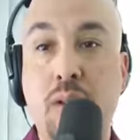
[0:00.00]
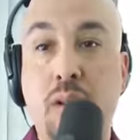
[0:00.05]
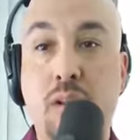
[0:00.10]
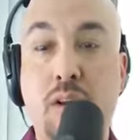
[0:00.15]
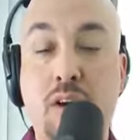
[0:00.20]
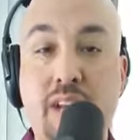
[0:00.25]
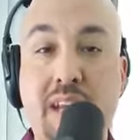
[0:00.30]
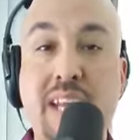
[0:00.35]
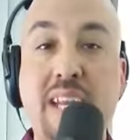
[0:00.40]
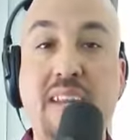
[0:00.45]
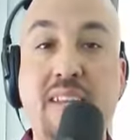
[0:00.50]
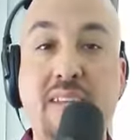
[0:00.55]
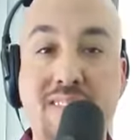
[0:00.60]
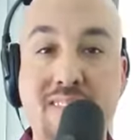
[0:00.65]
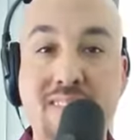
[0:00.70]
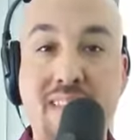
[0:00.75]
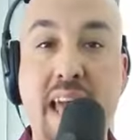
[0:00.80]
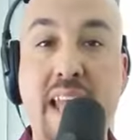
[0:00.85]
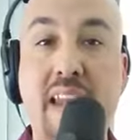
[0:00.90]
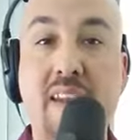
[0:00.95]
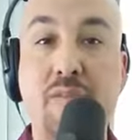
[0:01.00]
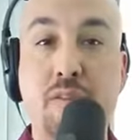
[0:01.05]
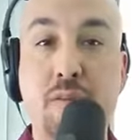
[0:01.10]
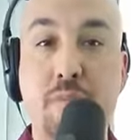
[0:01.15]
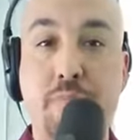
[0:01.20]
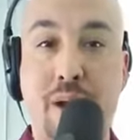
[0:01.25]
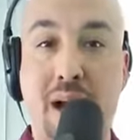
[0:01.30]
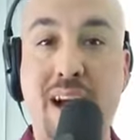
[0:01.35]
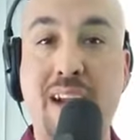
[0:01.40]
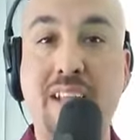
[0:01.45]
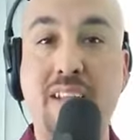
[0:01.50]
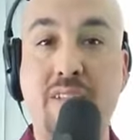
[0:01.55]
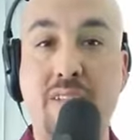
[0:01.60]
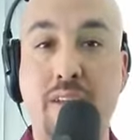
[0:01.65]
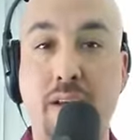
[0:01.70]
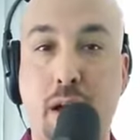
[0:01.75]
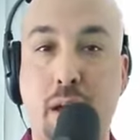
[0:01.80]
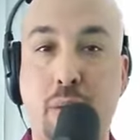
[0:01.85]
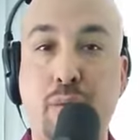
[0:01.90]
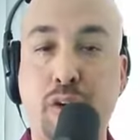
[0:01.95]
looking inside of the body
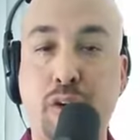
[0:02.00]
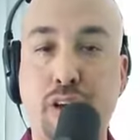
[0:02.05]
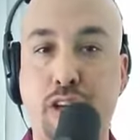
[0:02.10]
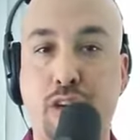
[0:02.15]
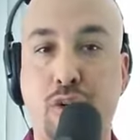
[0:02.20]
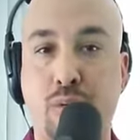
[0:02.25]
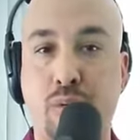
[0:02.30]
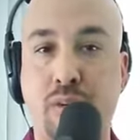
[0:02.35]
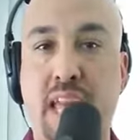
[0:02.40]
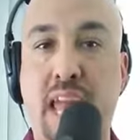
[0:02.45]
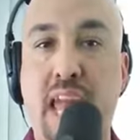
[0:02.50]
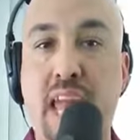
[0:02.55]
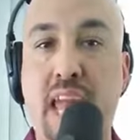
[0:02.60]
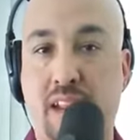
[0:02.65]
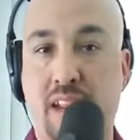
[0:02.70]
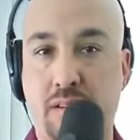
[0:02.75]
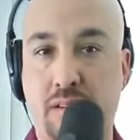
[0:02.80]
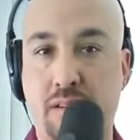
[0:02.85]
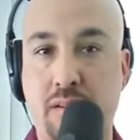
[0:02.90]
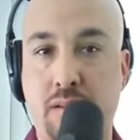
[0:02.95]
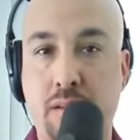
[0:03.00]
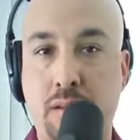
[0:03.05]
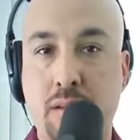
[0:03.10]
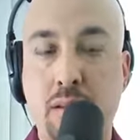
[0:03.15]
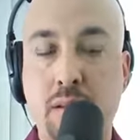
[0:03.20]
to help recreate